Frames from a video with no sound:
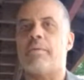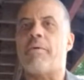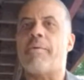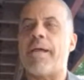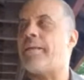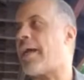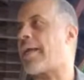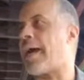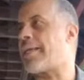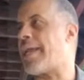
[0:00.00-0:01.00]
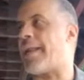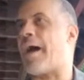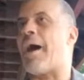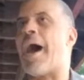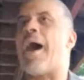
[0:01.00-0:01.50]
All right, I get it.
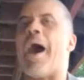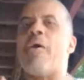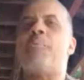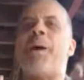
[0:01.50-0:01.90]
I'll